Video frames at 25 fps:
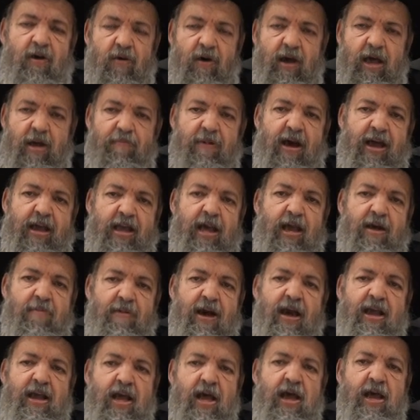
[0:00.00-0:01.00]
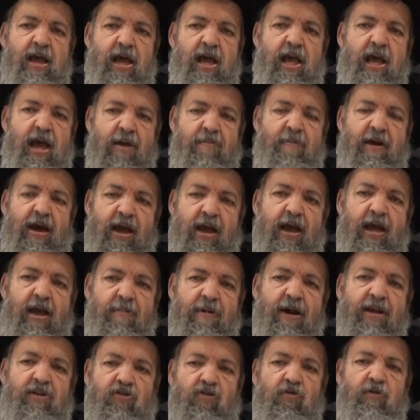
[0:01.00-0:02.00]
am I, am I, am I,
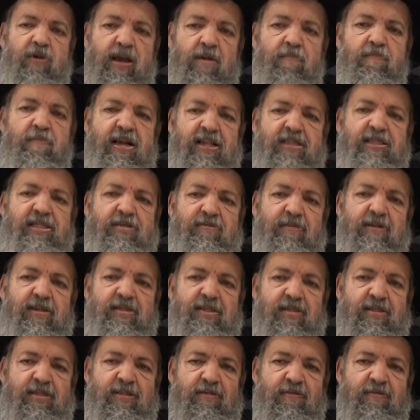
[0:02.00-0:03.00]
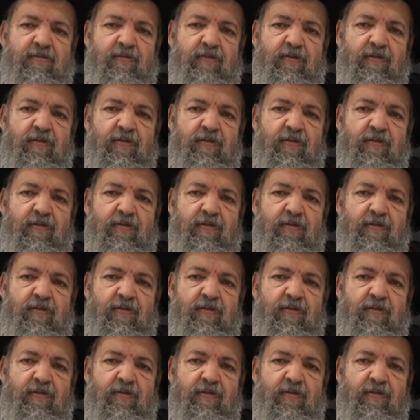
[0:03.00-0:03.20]
am I doing mitzvahs?